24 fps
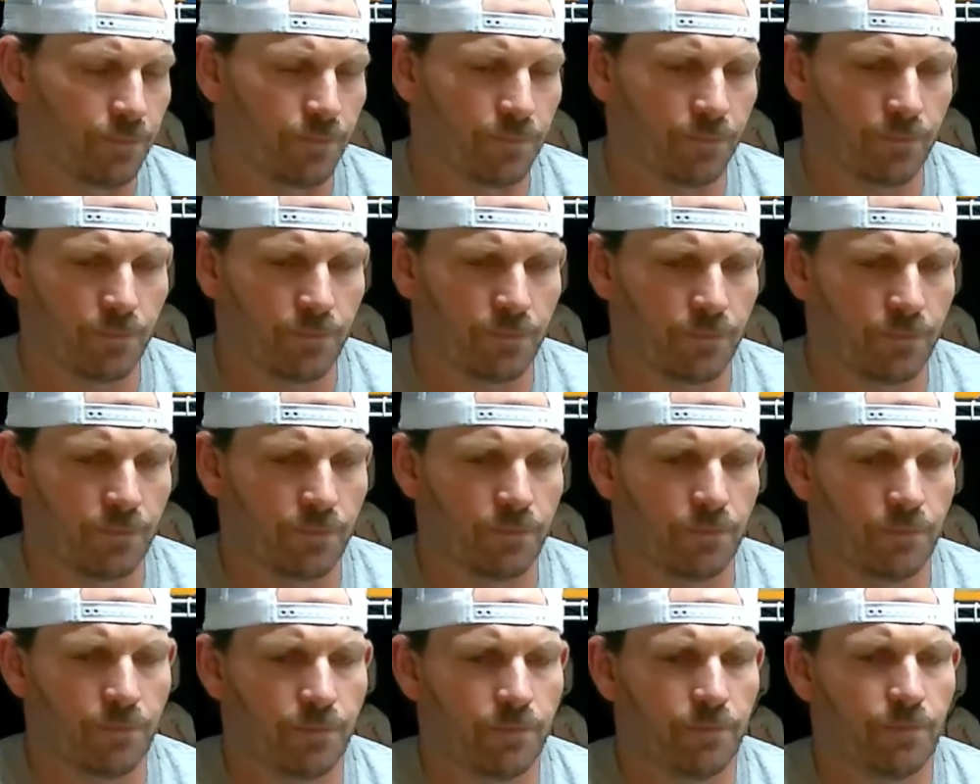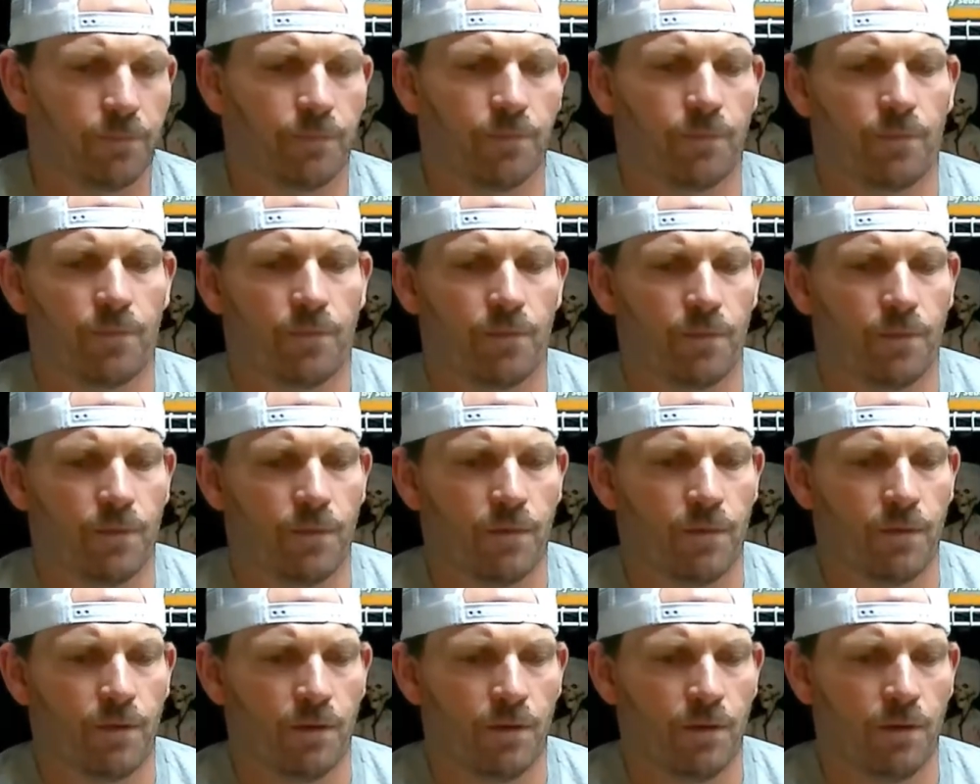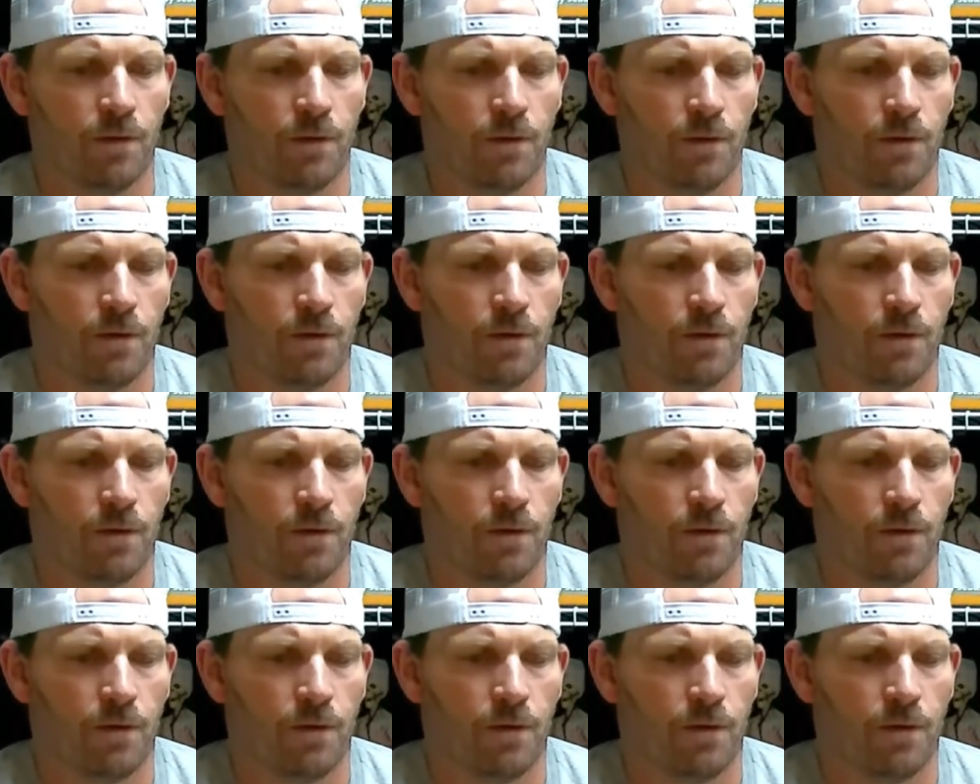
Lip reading: Nobody speaks.